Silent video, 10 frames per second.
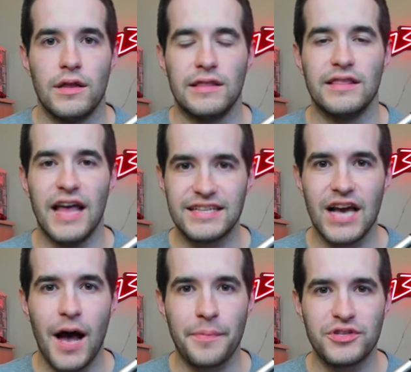Let's
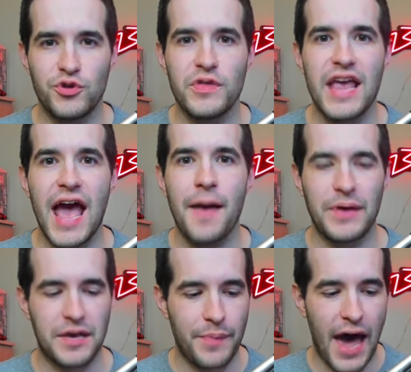hop into the
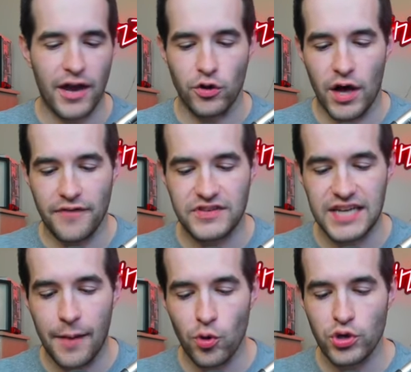epic battle of
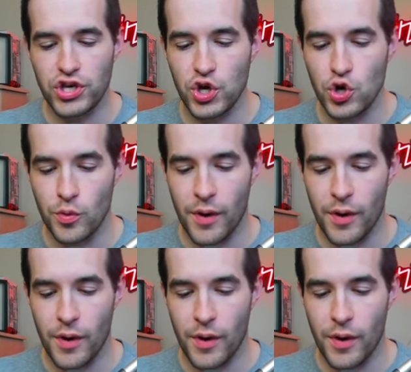Double Cube